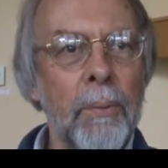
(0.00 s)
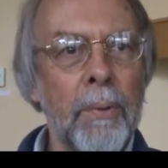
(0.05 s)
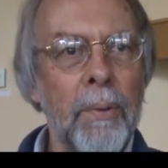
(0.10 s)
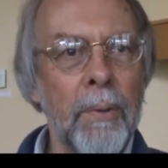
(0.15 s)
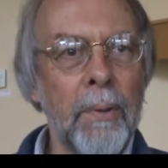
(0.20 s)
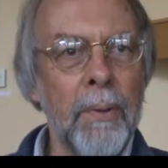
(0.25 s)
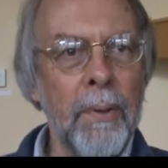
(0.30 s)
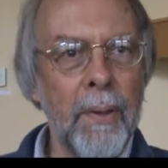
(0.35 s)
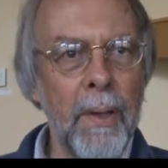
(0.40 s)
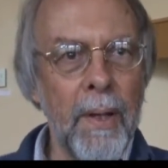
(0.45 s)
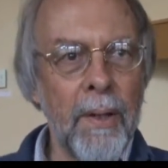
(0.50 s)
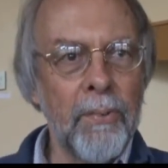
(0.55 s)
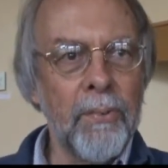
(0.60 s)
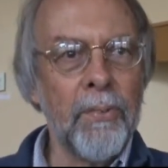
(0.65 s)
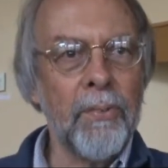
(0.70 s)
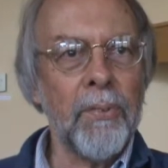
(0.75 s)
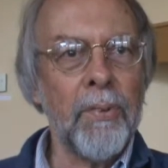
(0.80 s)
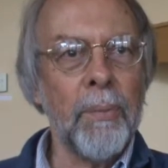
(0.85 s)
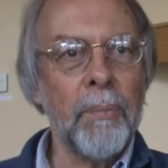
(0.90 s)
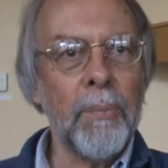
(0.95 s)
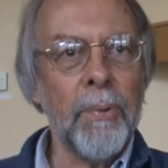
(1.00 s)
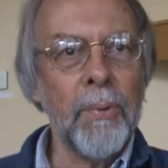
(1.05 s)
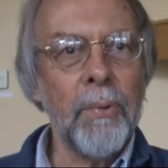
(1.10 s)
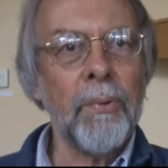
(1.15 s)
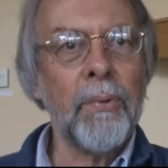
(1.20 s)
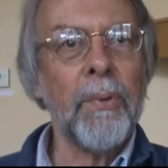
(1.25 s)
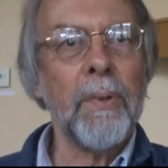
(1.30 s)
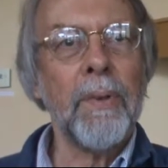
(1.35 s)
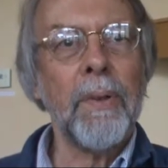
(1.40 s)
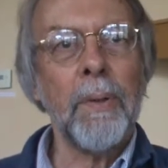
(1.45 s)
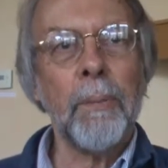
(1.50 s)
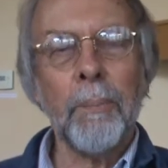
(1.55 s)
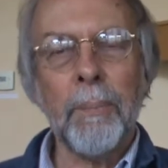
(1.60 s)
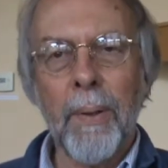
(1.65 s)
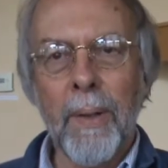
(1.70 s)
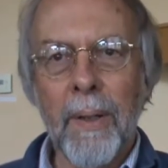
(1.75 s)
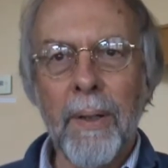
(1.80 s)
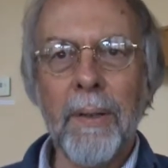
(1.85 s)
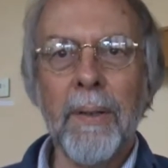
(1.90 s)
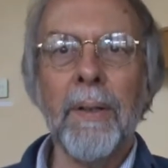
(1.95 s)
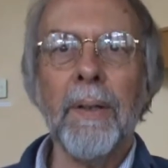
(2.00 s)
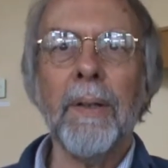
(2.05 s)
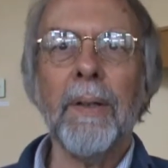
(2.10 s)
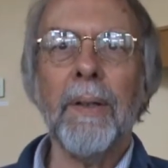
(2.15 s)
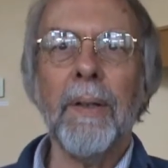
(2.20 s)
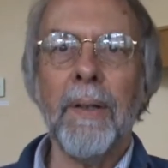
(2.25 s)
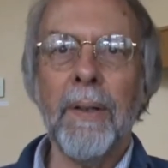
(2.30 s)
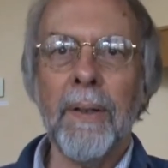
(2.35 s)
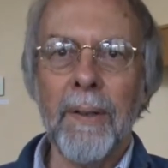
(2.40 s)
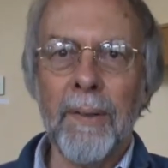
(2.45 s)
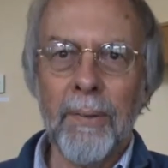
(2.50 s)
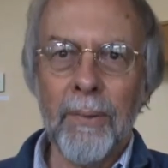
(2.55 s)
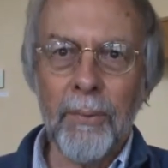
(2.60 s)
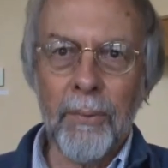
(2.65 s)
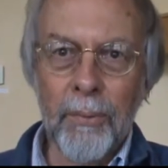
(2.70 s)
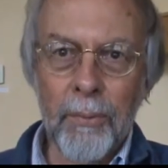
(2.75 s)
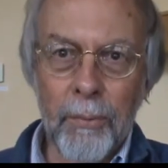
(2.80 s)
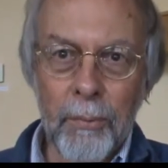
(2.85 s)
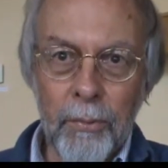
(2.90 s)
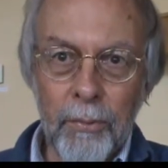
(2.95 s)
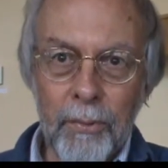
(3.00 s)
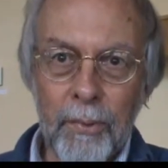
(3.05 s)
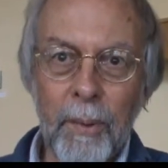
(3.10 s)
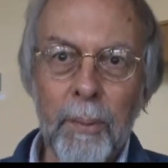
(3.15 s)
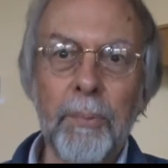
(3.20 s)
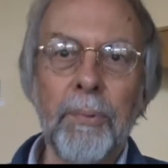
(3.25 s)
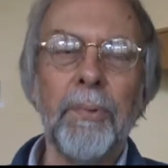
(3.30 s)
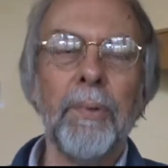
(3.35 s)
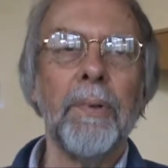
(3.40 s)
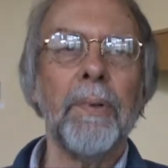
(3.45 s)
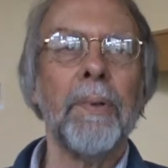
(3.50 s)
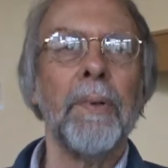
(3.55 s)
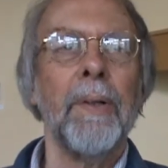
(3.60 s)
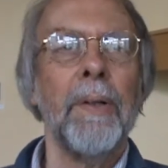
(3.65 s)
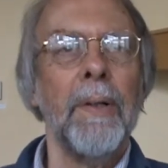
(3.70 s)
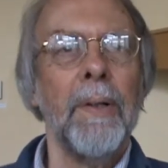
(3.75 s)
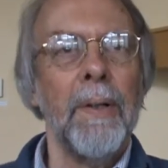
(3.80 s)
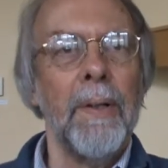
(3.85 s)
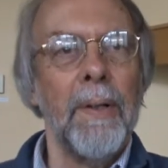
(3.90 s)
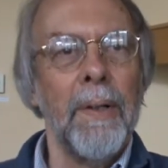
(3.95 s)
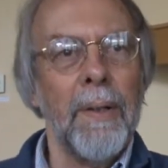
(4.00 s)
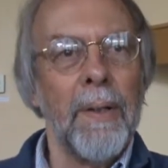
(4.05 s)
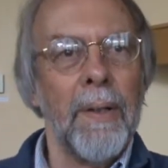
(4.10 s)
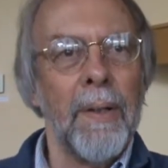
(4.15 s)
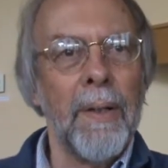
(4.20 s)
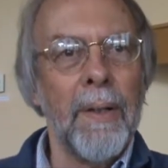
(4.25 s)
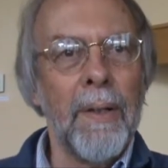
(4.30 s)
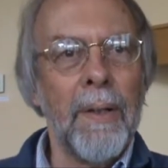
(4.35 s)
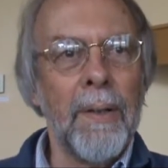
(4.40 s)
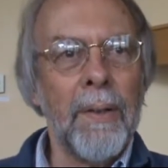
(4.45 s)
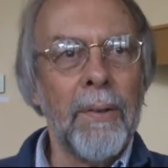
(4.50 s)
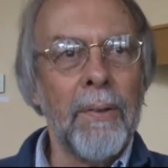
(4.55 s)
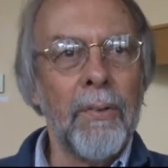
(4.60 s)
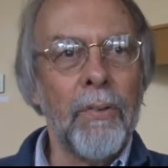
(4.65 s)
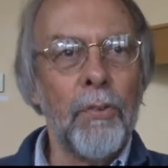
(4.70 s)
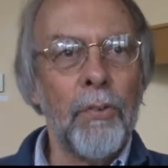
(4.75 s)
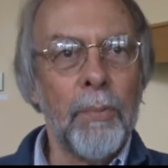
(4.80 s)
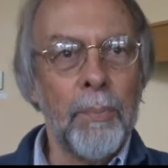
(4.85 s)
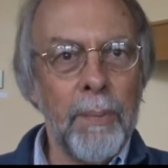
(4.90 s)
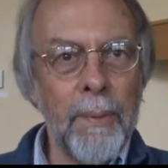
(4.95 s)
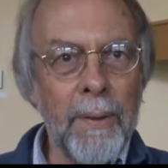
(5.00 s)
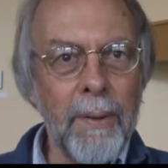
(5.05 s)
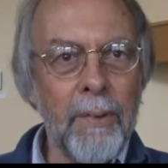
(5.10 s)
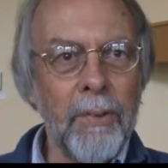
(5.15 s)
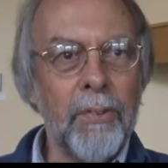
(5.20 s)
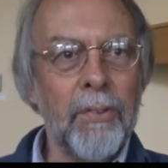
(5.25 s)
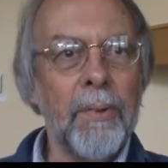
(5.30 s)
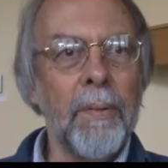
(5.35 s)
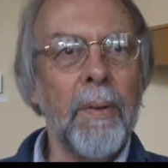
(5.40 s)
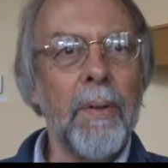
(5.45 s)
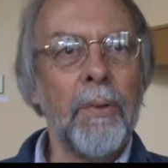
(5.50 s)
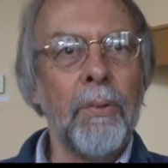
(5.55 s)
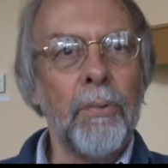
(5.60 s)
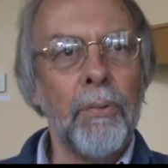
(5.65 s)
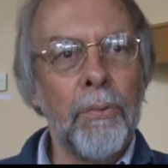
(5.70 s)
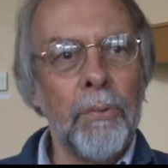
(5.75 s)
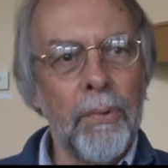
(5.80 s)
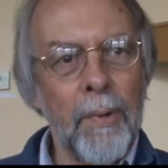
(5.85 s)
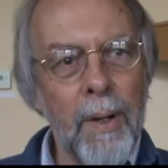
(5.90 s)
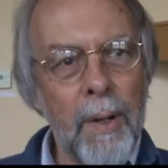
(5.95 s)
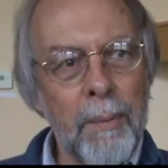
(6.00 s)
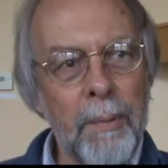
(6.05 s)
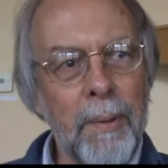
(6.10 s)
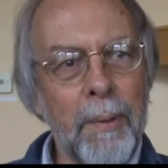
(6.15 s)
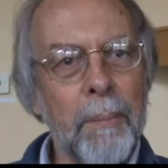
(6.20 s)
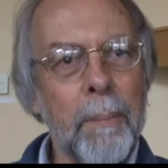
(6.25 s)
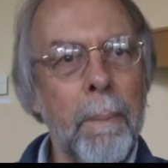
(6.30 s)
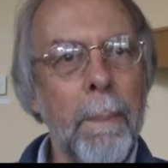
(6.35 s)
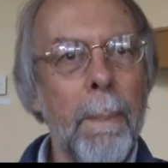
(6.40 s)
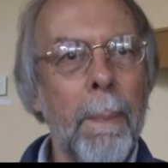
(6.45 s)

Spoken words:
There are classes in music and painting and sculpture and speech and drama.